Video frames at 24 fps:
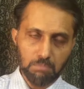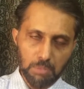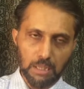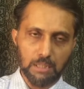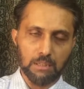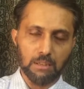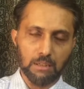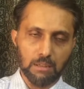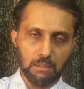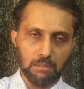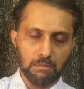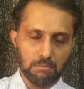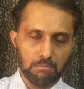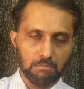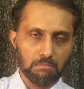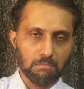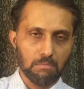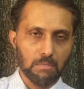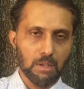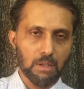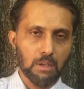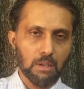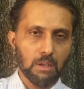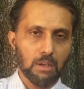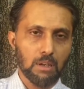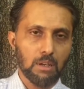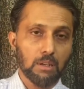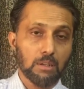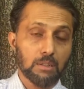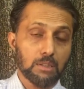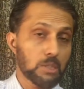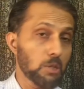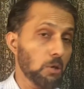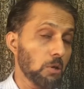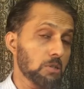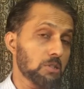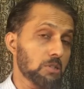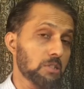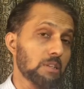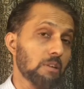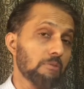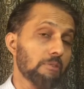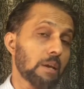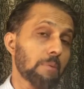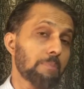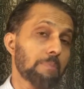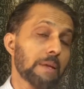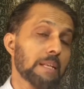But those
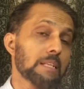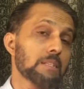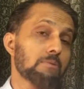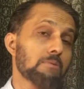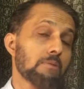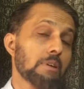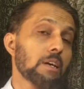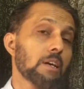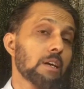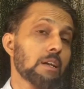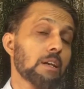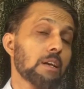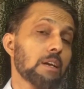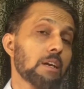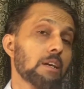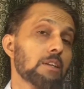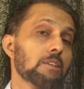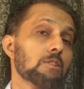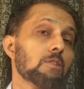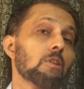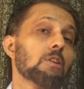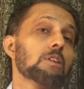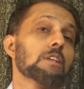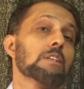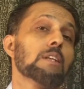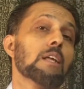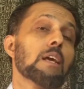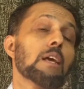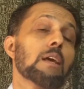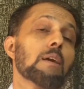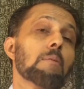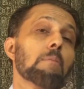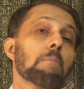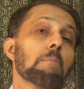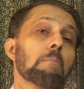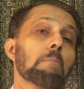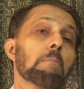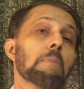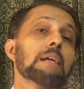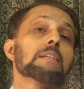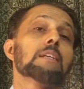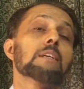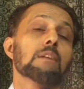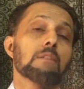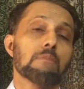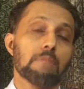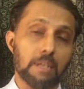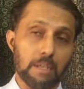developments were not in a
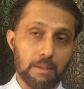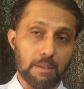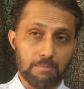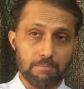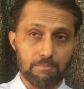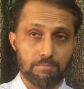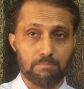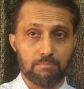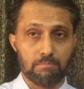better way.